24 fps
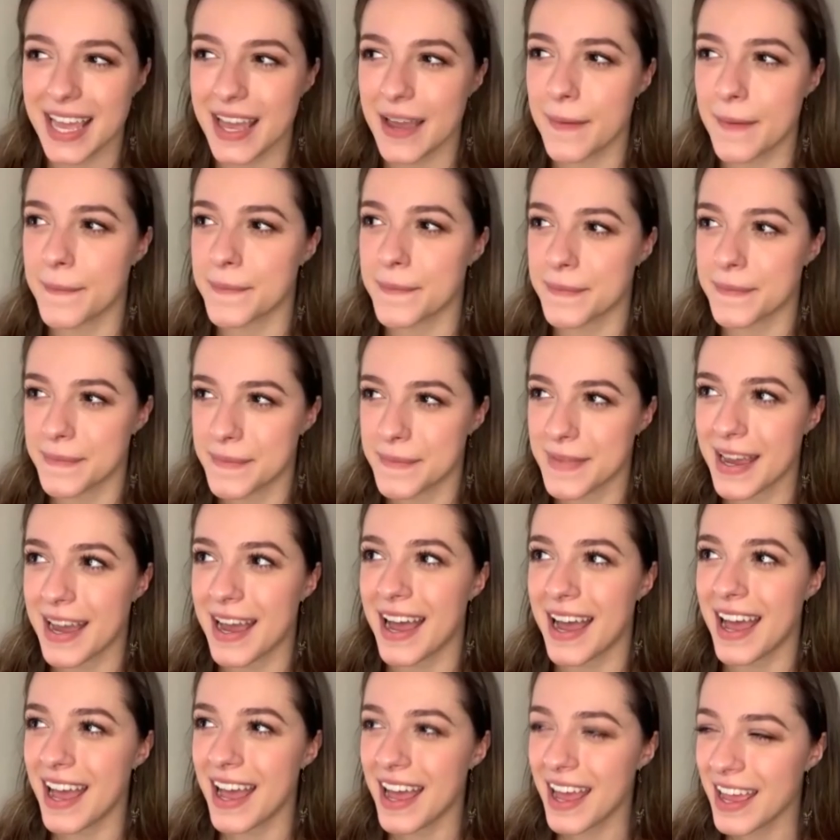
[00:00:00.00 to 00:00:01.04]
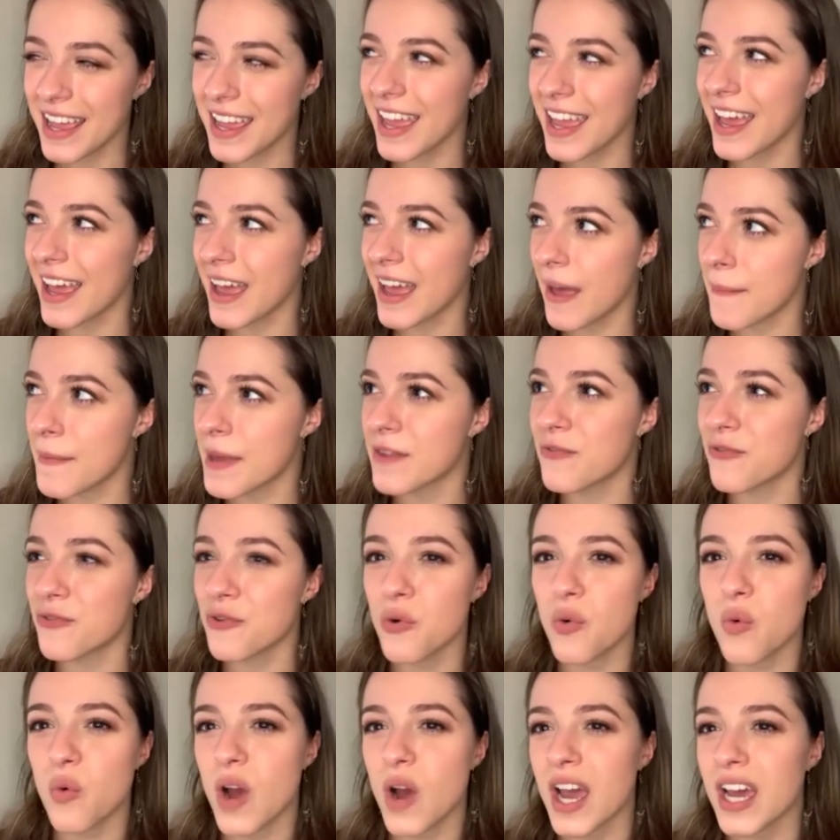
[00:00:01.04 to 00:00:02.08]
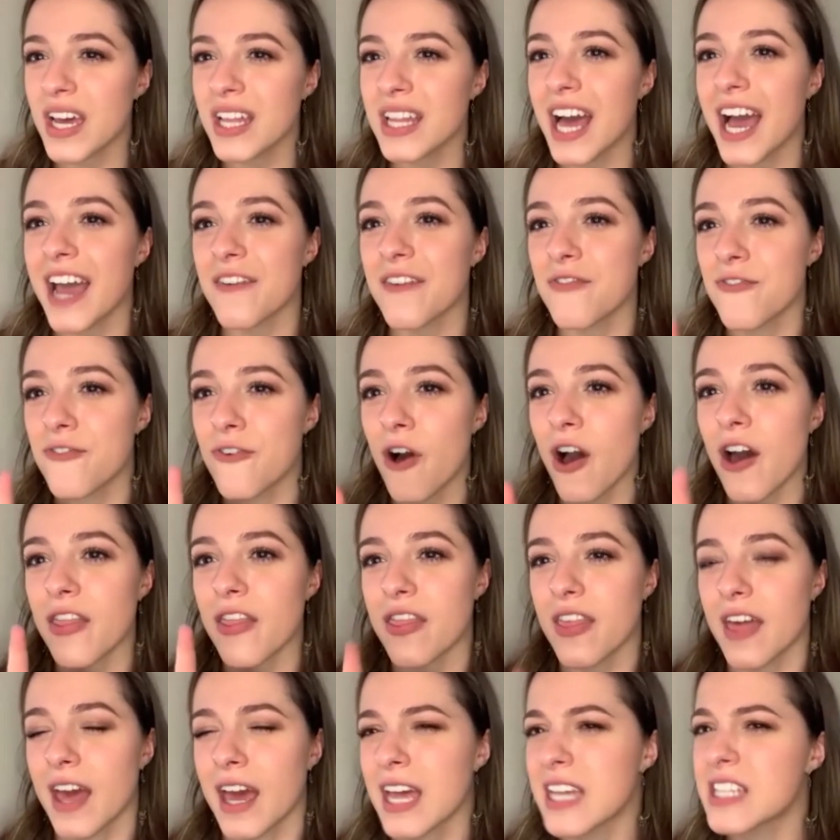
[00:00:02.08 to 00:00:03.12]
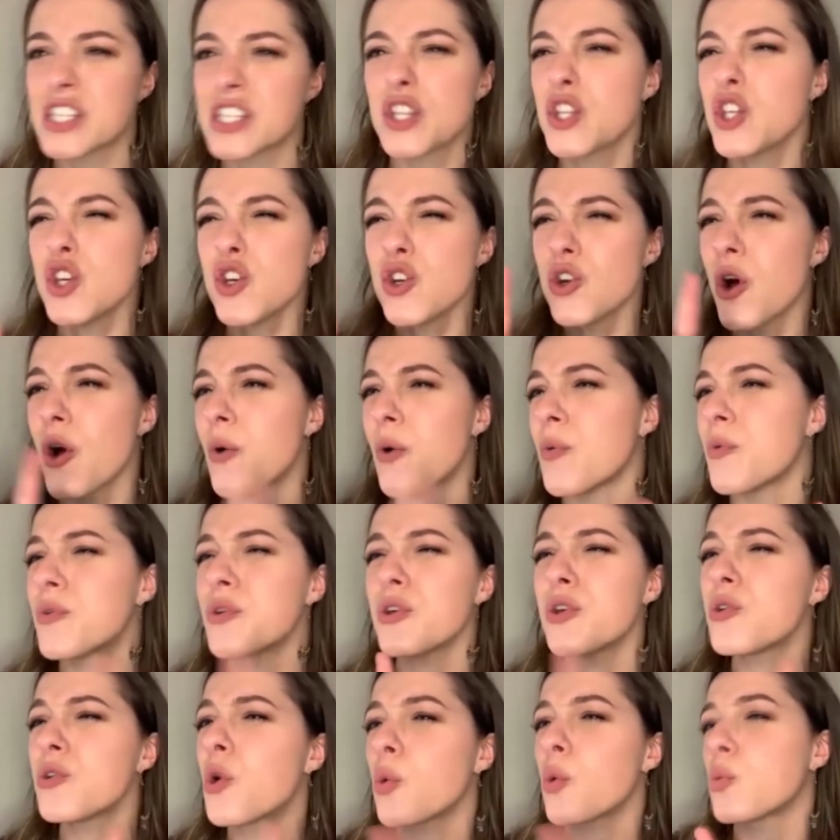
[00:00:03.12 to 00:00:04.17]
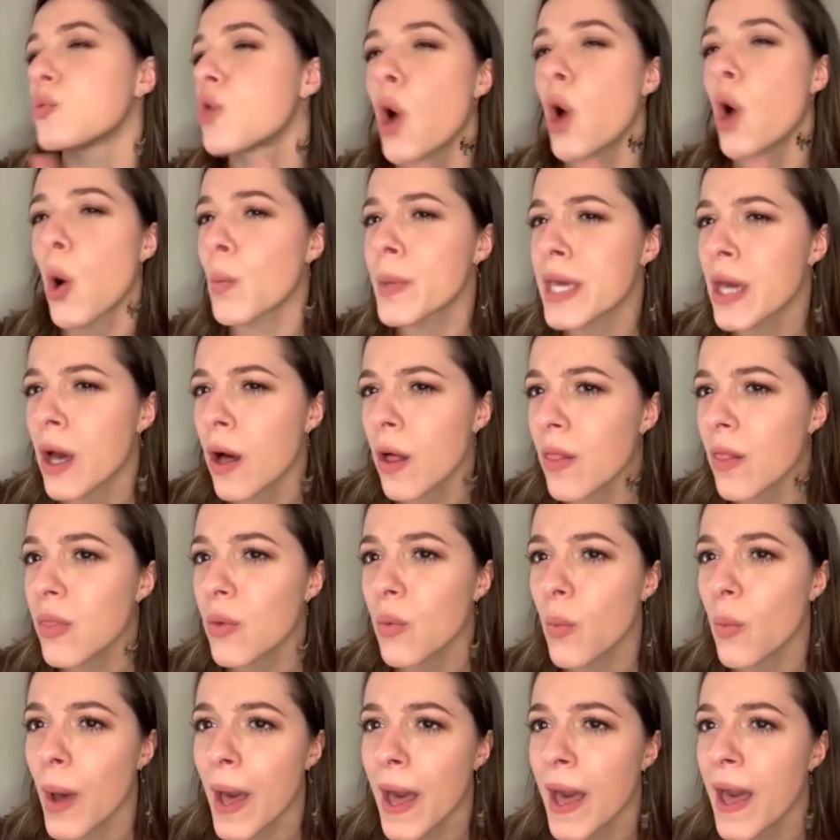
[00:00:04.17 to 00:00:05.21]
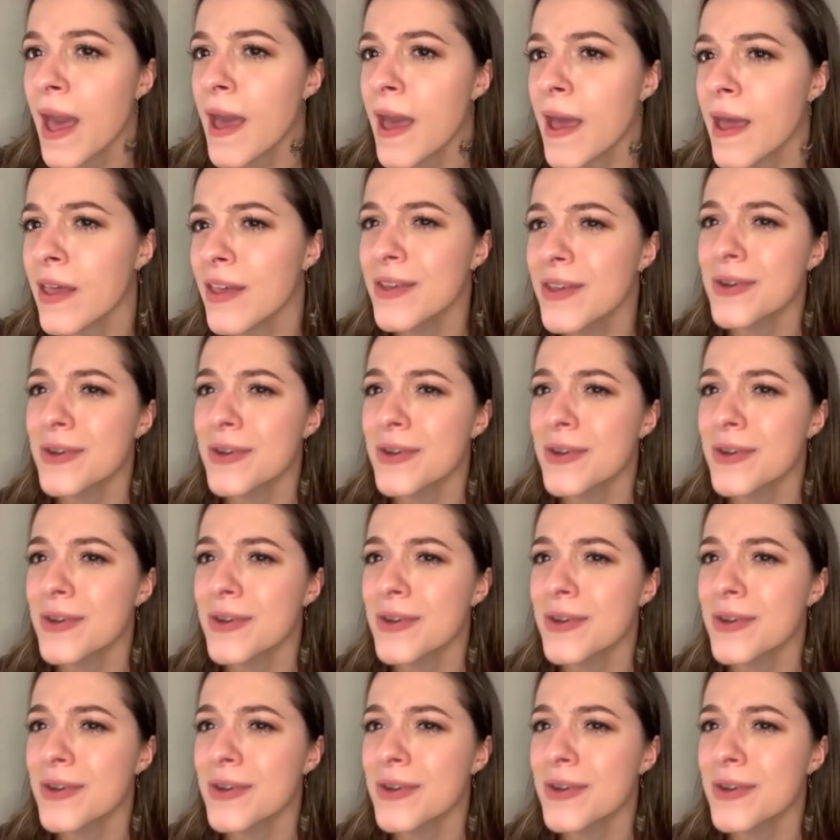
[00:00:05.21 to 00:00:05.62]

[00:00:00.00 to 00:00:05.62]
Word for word: am, I am, and for a while I fought that. I said, you don't, you don't know me all the way. You